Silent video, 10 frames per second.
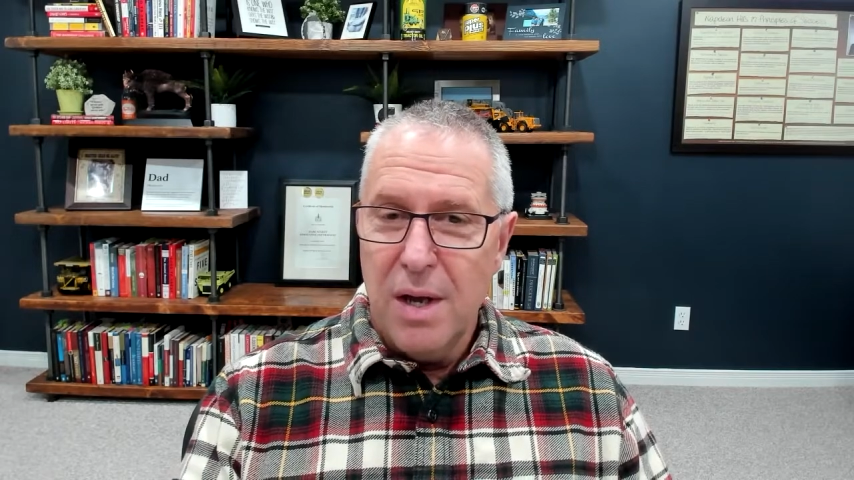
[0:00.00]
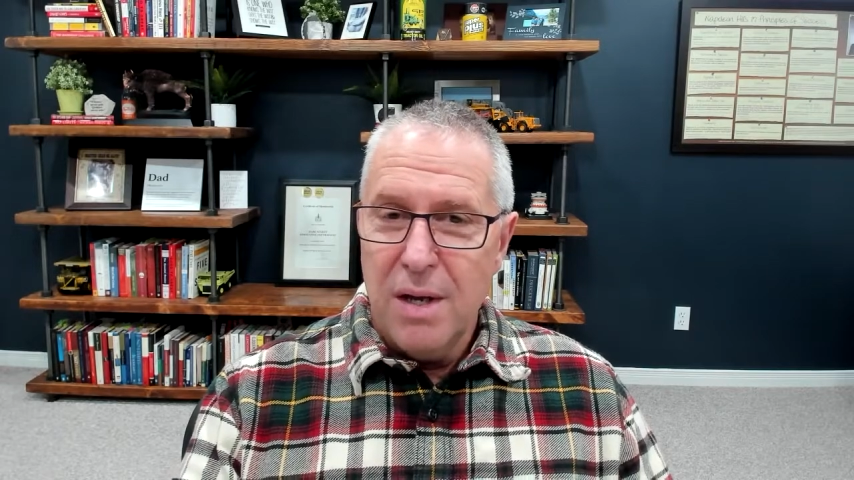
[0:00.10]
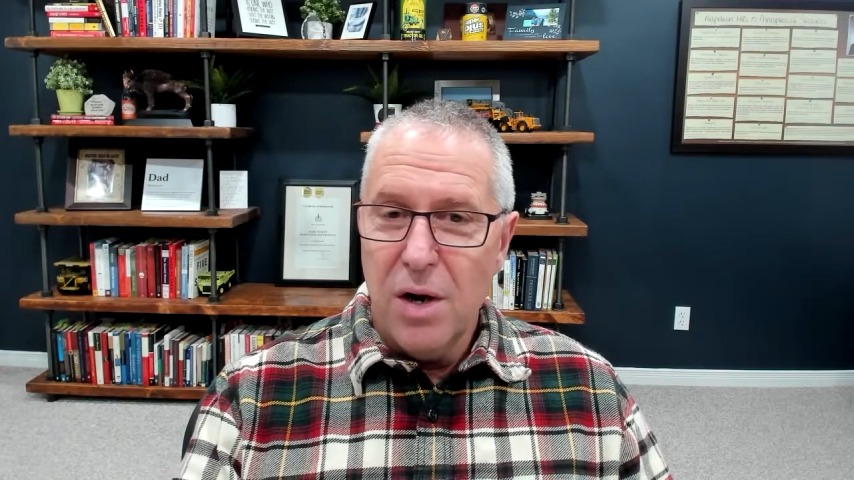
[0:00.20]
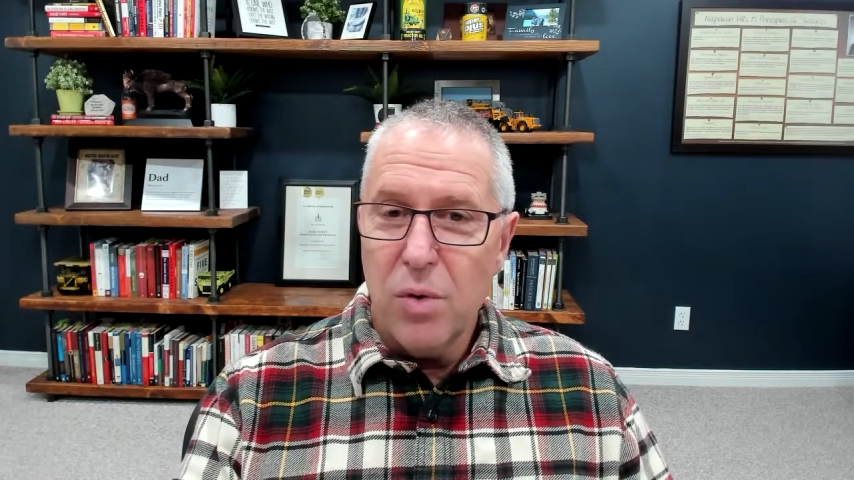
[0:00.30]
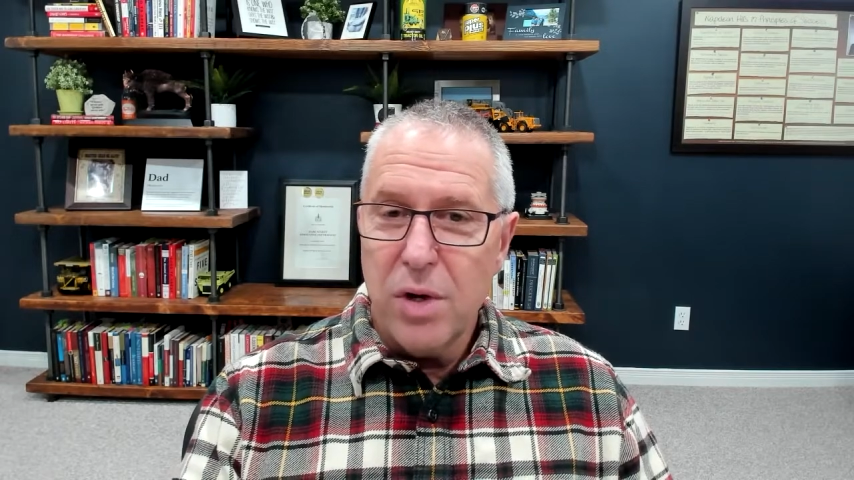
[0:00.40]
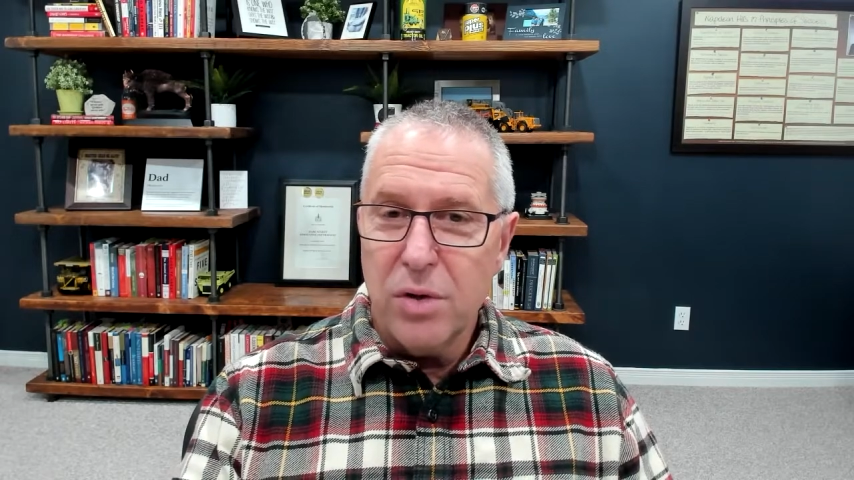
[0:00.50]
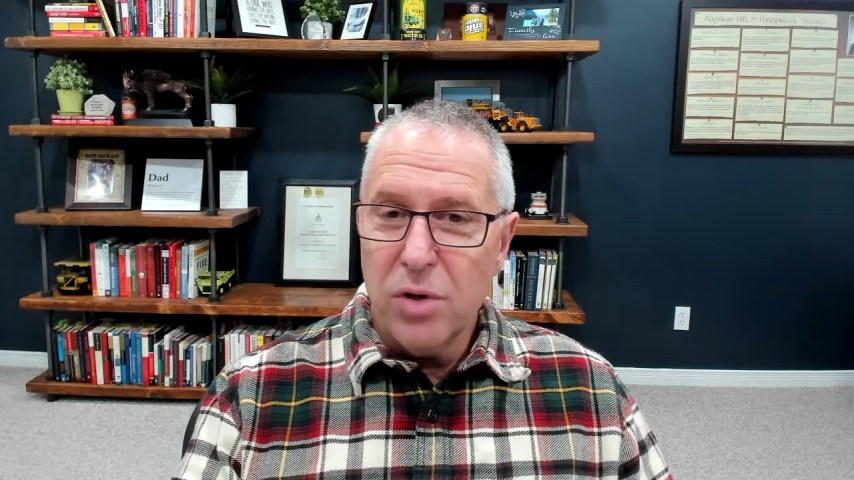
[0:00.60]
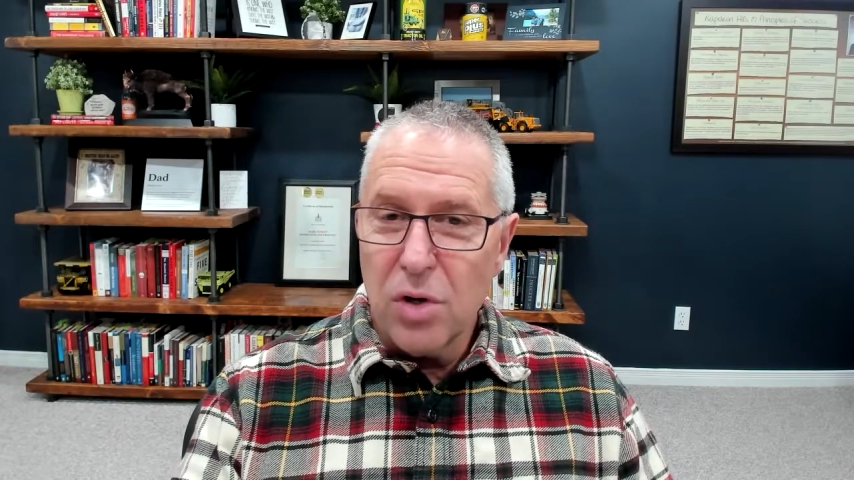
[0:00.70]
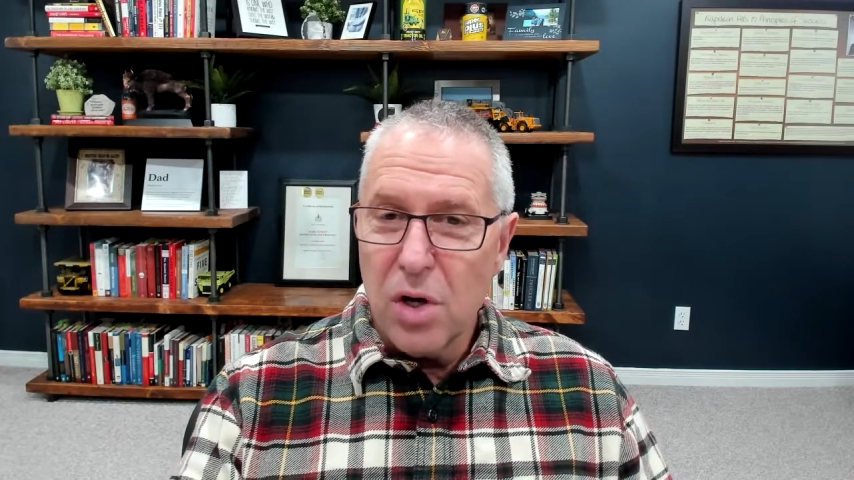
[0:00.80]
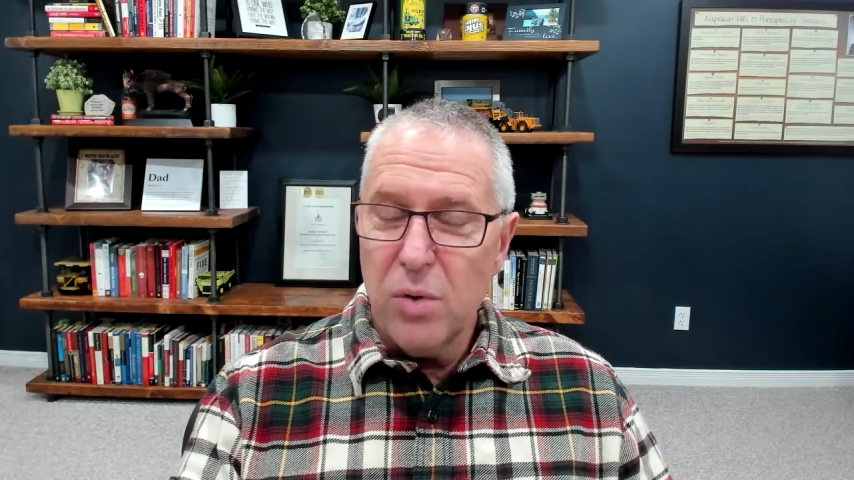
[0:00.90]

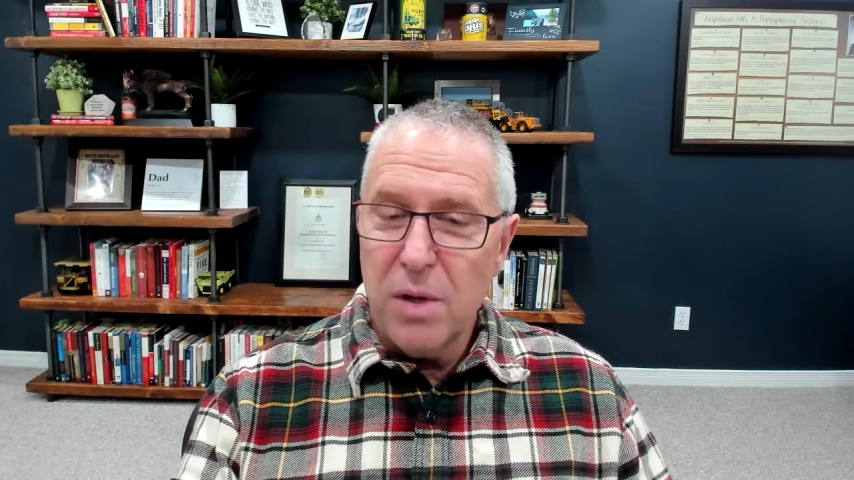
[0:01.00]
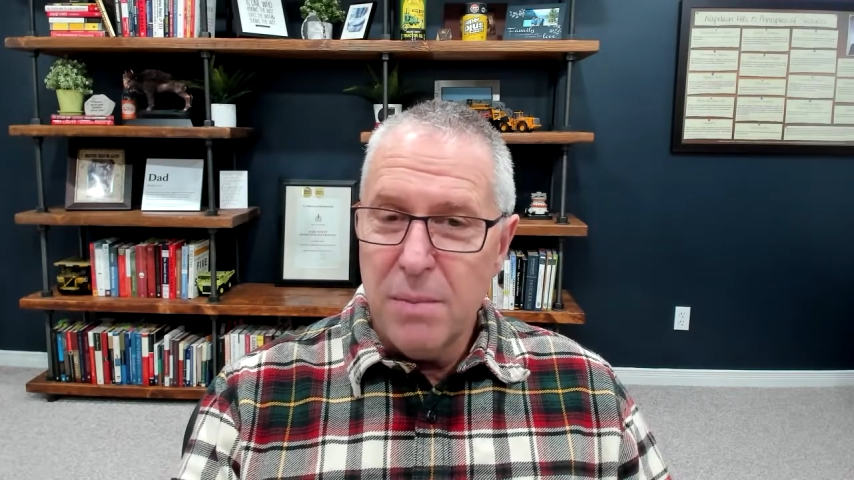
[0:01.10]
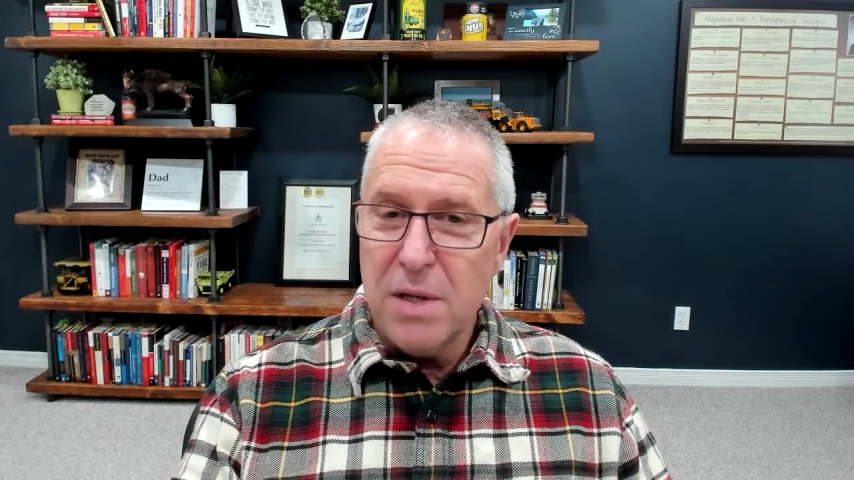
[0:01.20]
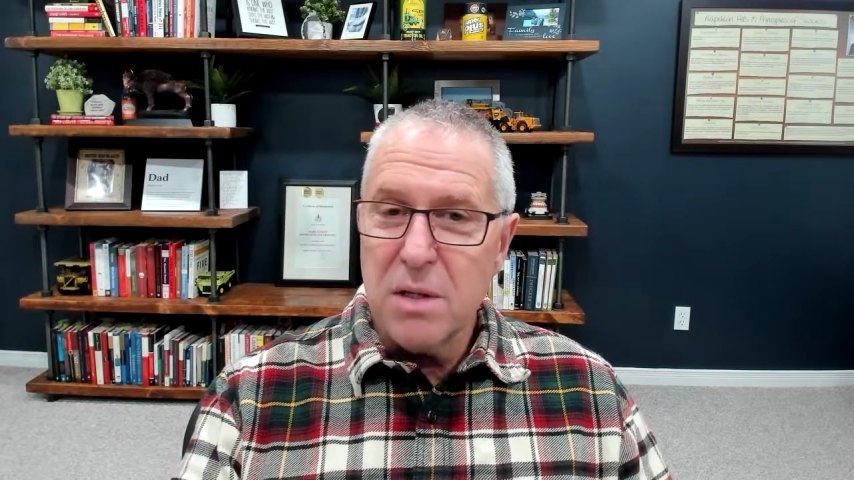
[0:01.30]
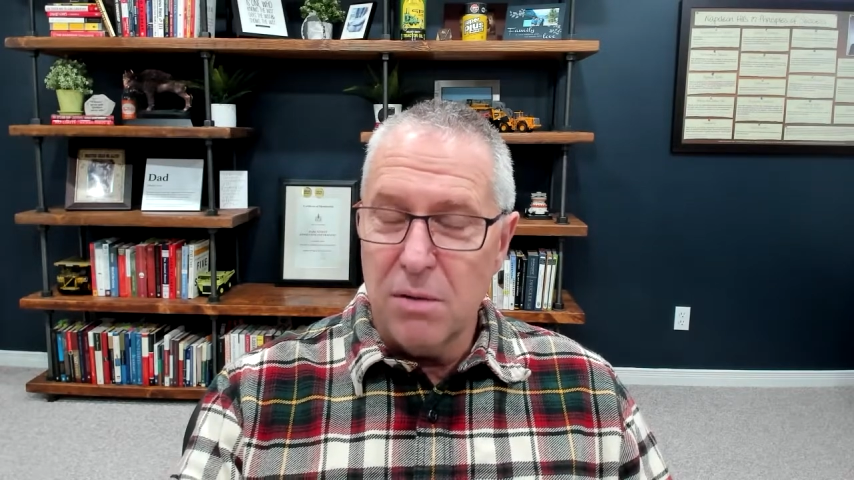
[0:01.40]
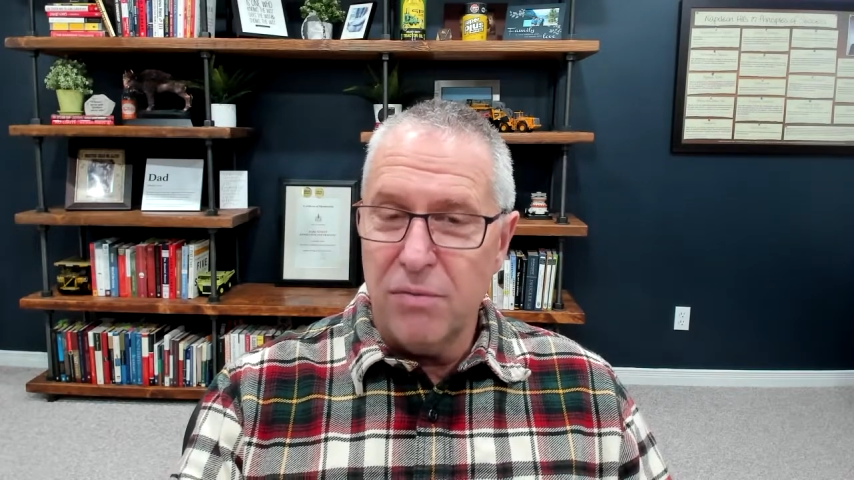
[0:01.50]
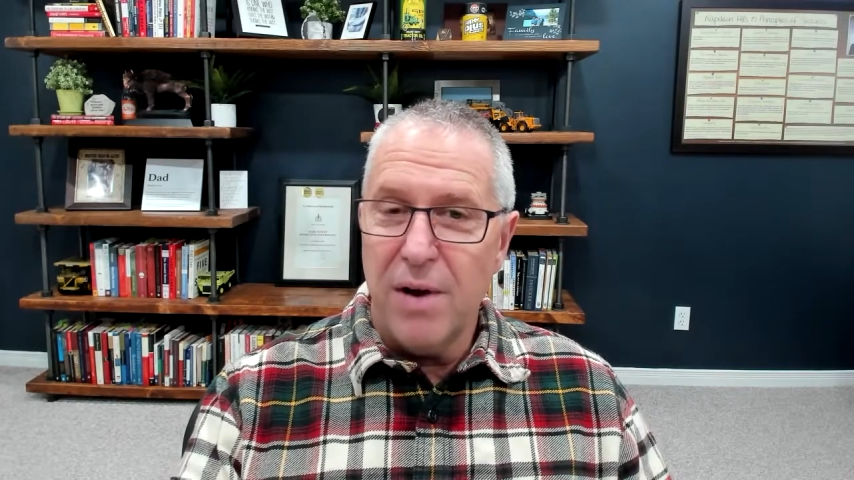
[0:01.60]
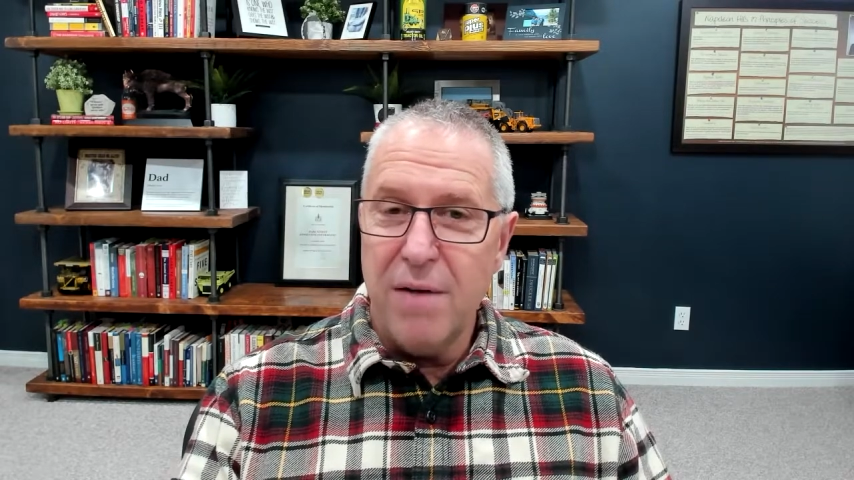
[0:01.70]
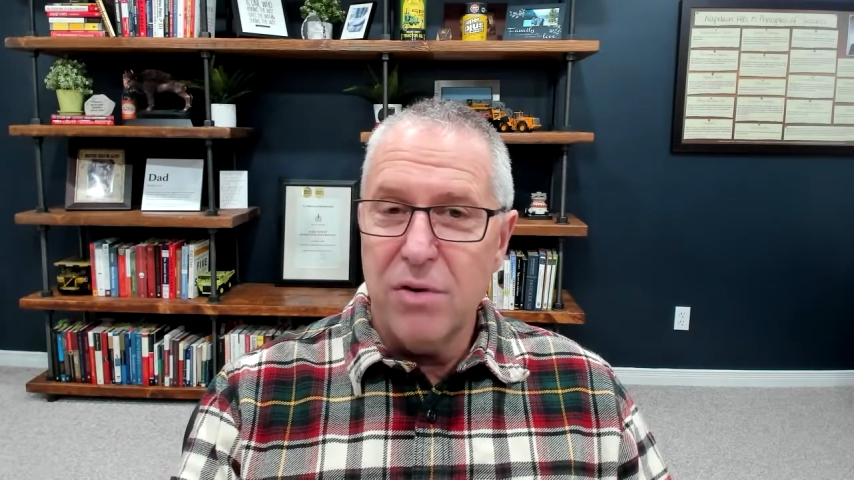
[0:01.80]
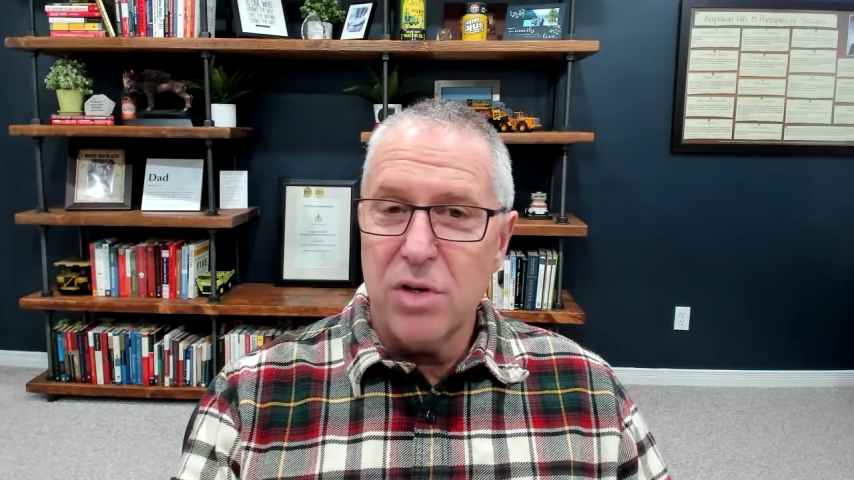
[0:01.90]
Your career means that in
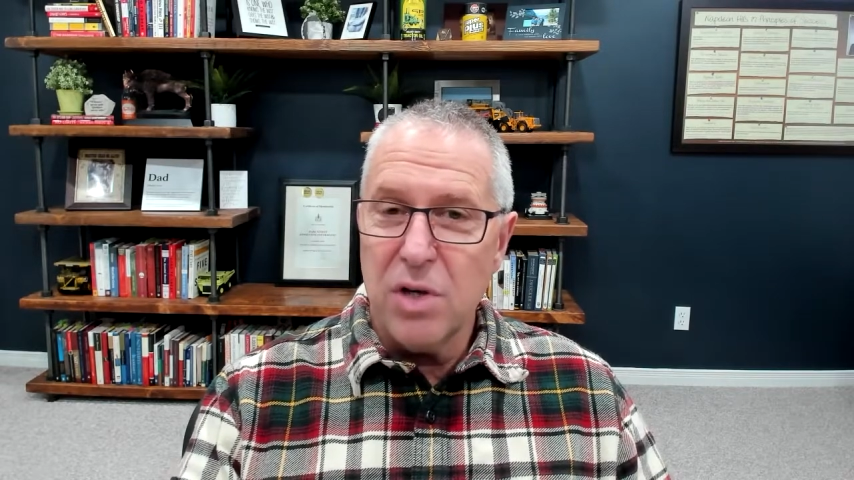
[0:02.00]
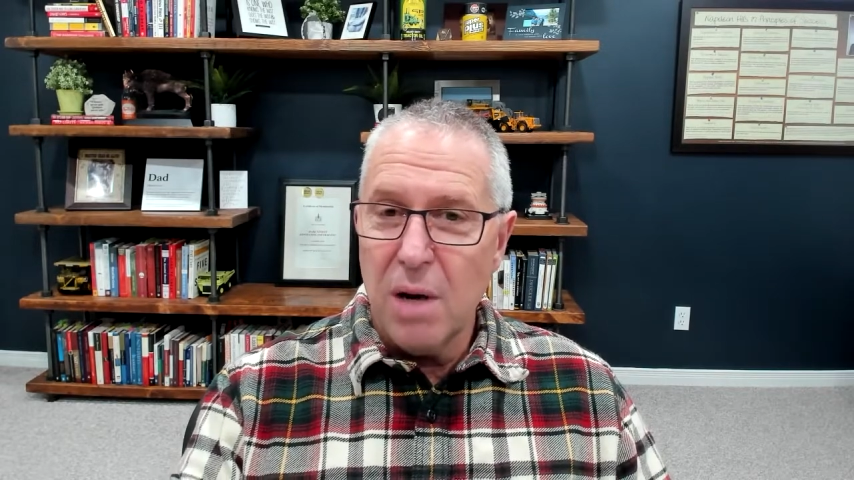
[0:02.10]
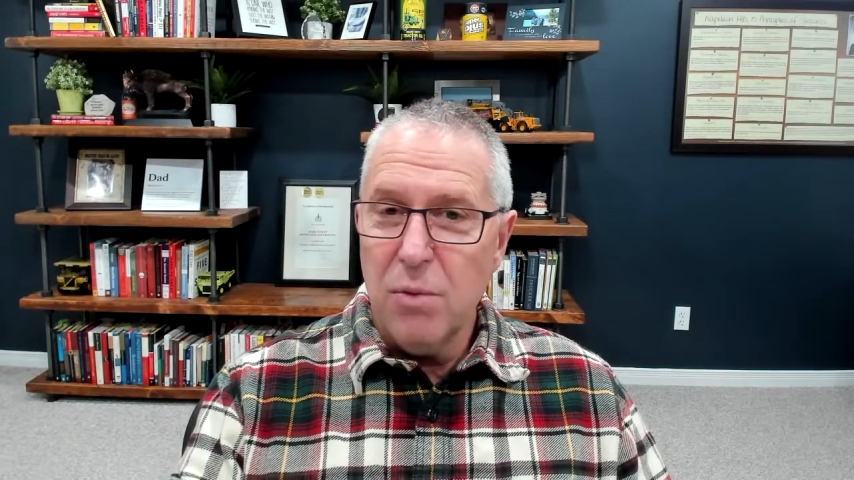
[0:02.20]
5 years' time,